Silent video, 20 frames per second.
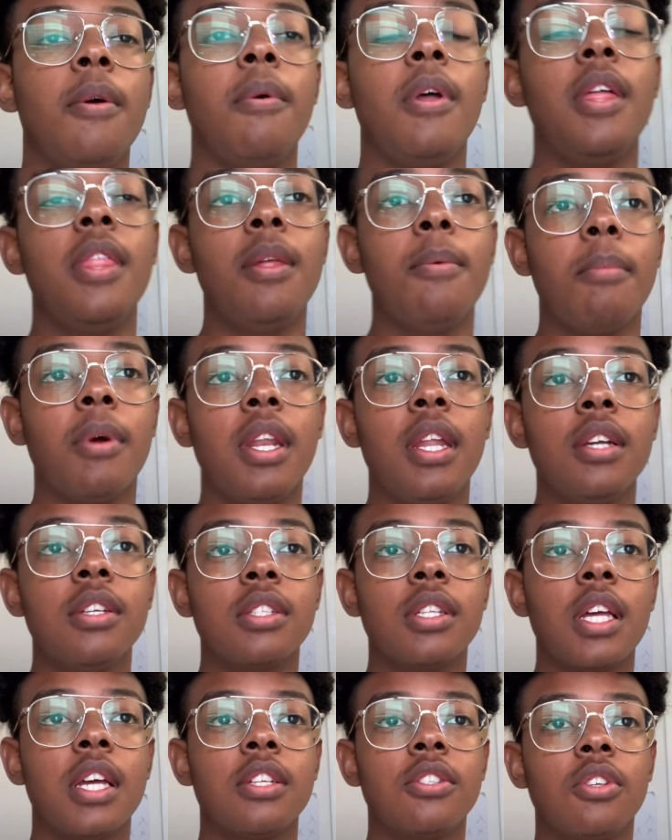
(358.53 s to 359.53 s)
and then my next
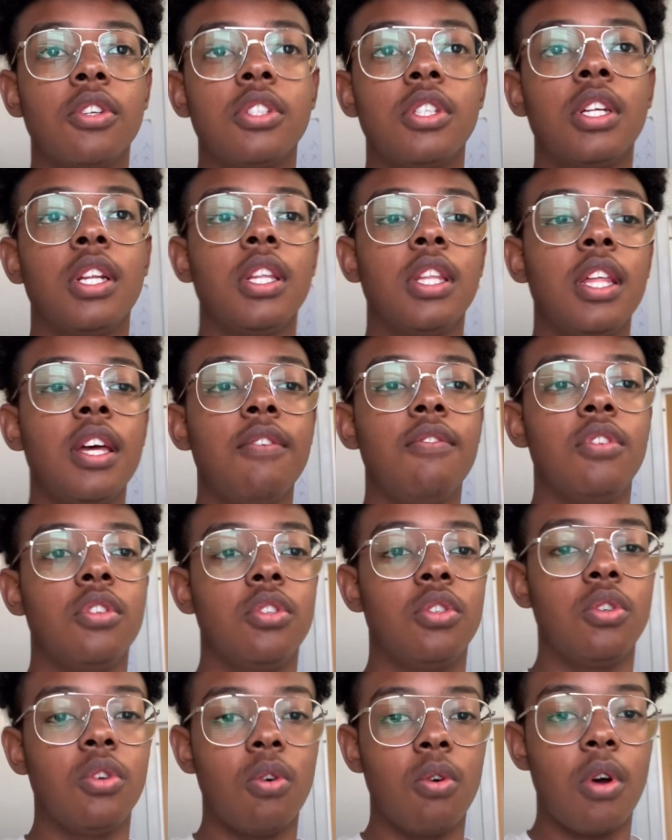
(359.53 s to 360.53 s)
class starts at 11.
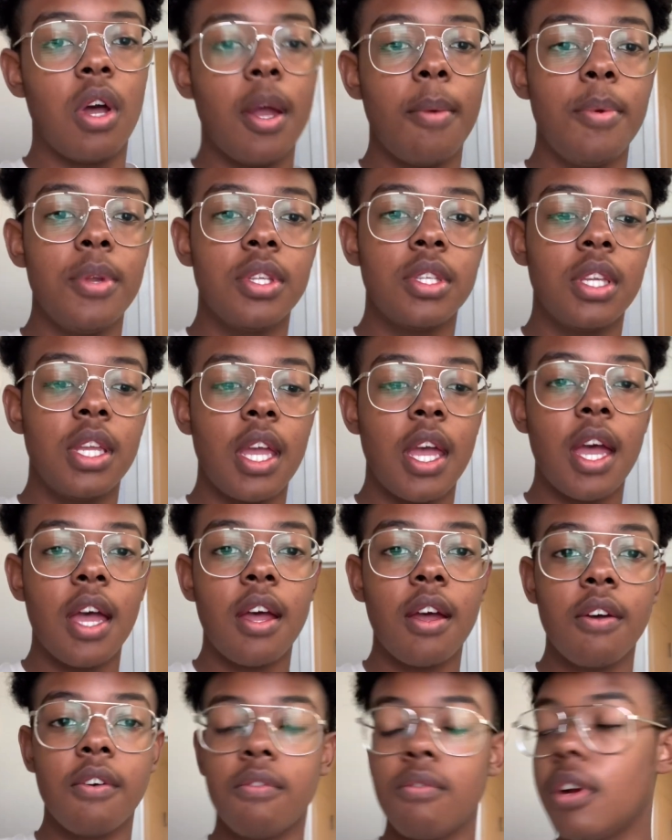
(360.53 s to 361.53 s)
So I basically
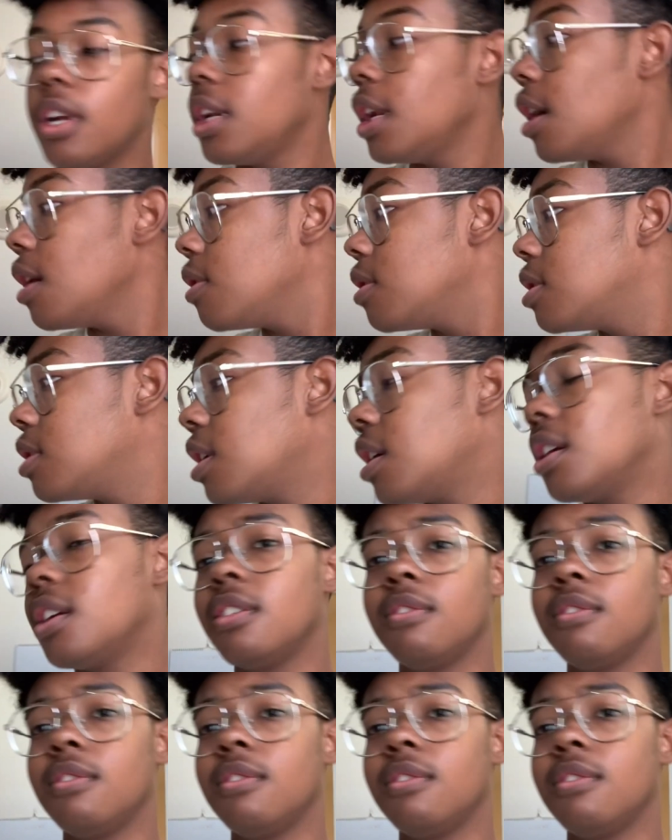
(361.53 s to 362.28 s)
have, right now it's like,